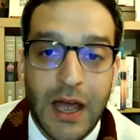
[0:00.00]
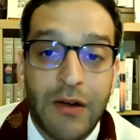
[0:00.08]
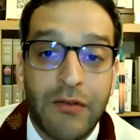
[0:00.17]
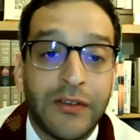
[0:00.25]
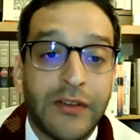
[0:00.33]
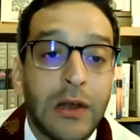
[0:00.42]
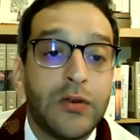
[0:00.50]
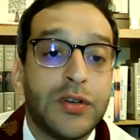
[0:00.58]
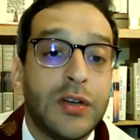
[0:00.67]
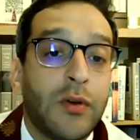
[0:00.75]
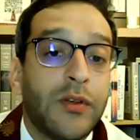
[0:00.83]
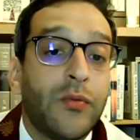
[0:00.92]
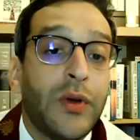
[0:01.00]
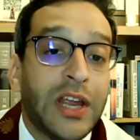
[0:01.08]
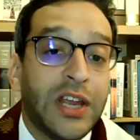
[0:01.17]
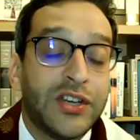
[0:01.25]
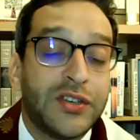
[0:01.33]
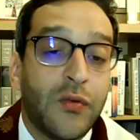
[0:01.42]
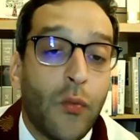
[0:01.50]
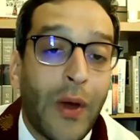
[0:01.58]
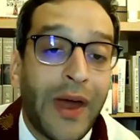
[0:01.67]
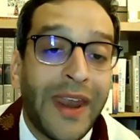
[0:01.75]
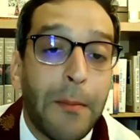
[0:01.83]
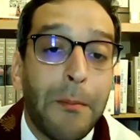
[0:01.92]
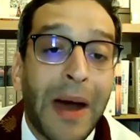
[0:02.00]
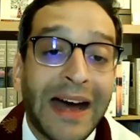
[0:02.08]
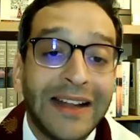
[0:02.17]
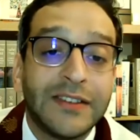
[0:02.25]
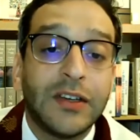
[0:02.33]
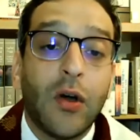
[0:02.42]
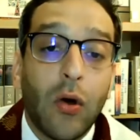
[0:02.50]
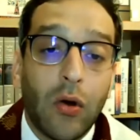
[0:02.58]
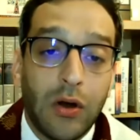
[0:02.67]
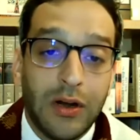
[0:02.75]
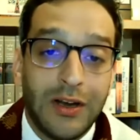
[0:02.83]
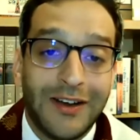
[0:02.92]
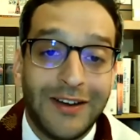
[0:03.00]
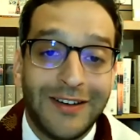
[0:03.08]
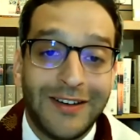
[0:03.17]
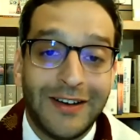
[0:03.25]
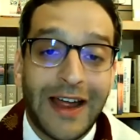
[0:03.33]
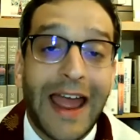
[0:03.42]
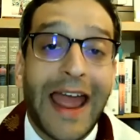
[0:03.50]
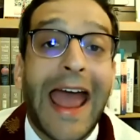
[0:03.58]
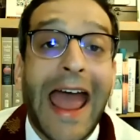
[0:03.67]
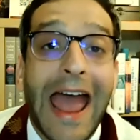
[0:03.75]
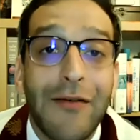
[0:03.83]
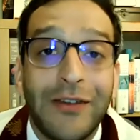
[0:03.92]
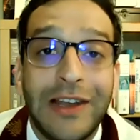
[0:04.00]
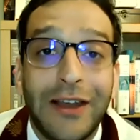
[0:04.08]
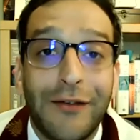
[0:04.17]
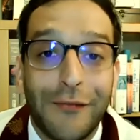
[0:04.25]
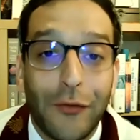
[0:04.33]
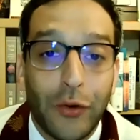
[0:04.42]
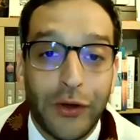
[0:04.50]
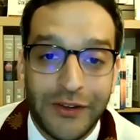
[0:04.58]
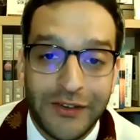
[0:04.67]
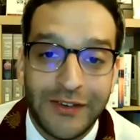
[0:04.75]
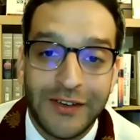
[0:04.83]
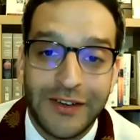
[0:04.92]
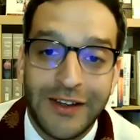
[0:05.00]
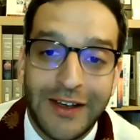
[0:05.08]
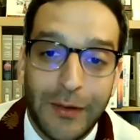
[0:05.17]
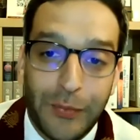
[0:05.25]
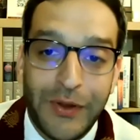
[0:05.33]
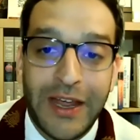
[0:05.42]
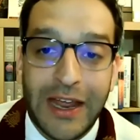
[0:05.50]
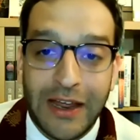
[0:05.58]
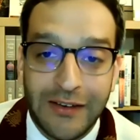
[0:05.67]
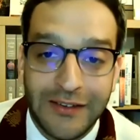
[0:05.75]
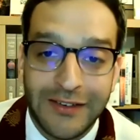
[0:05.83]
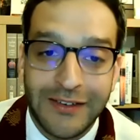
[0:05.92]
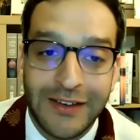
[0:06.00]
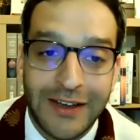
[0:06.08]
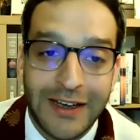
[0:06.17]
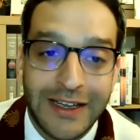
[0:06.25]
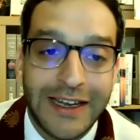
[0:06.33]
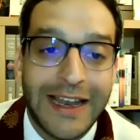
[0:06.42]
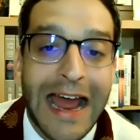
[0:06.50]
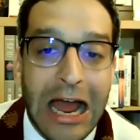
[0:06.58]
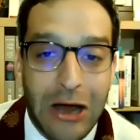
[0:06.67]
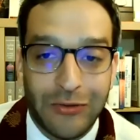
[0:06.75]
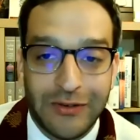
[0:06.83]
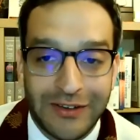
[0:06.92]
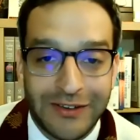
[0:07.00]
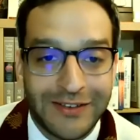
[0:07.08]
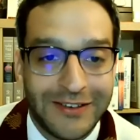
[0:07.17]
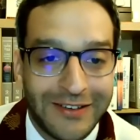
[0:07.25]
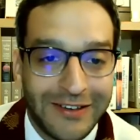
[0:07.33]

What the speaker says: A resolution was reached when a bat kol, a heavenly voice, appeared and announced,